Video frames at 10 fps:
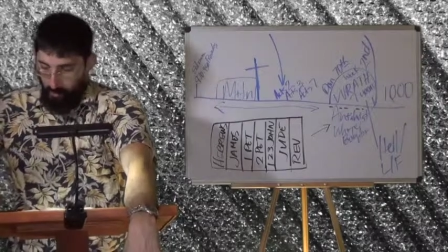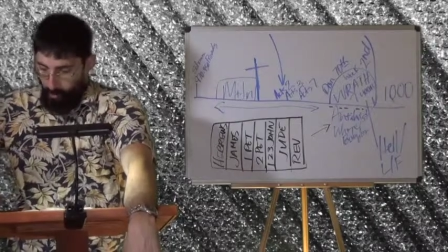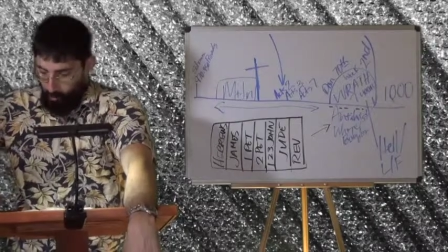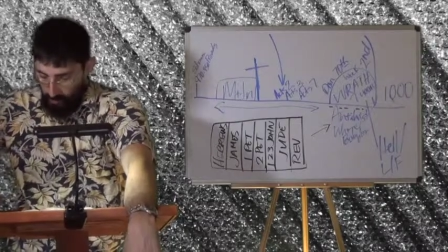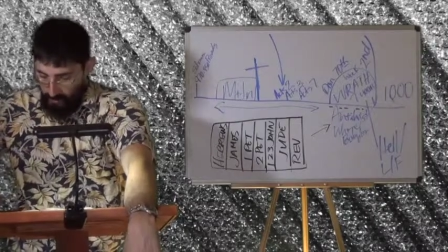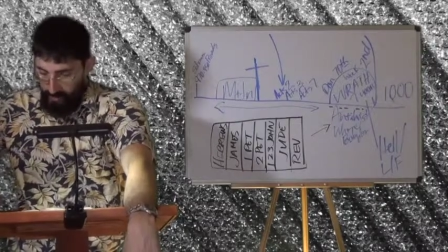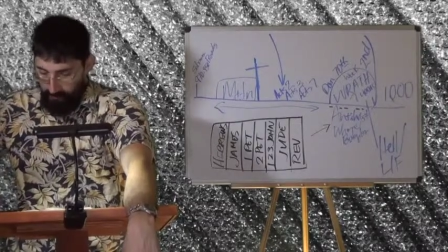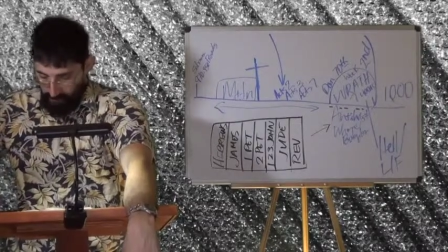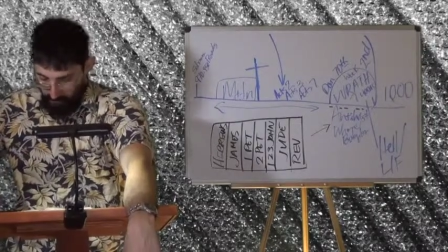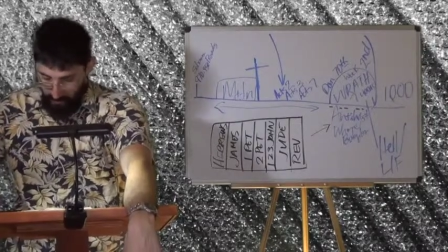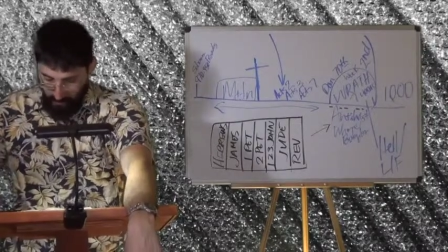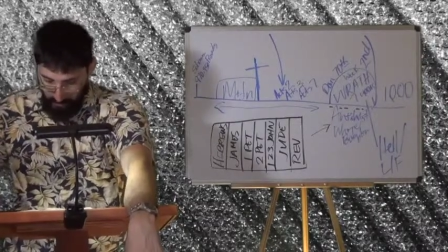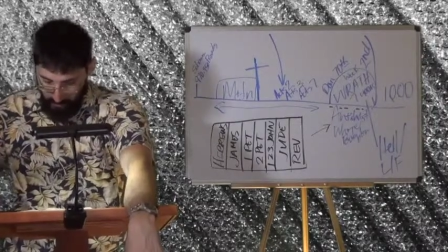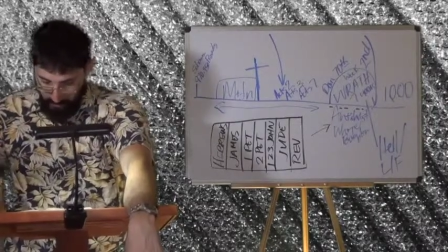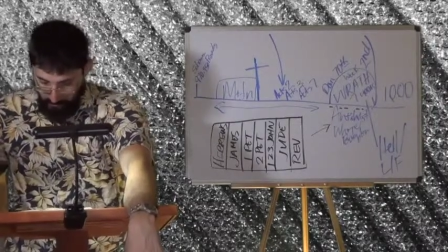Whatever.
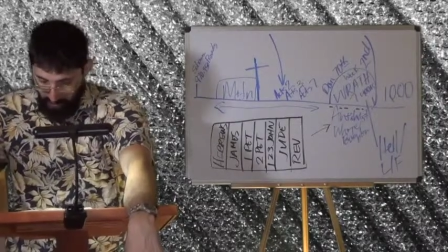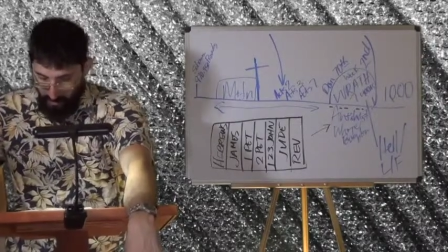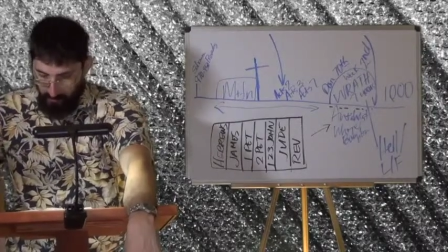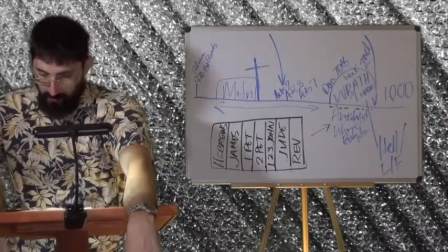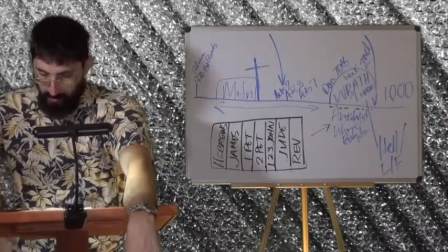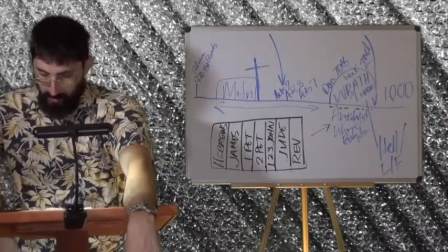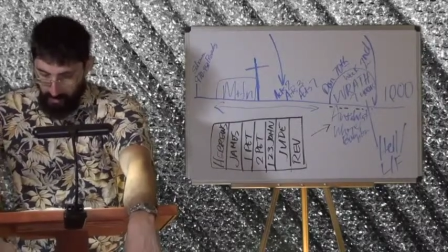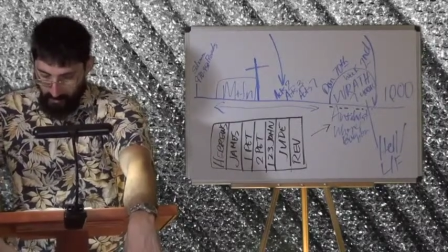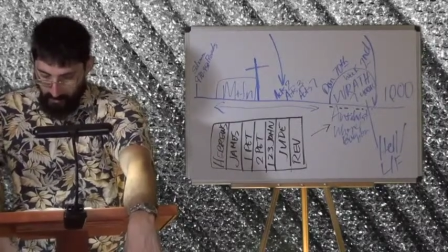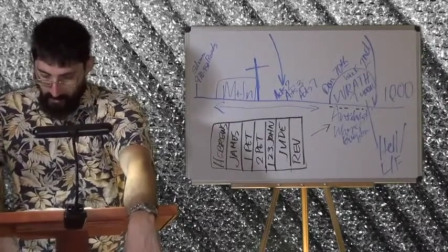The modern versions,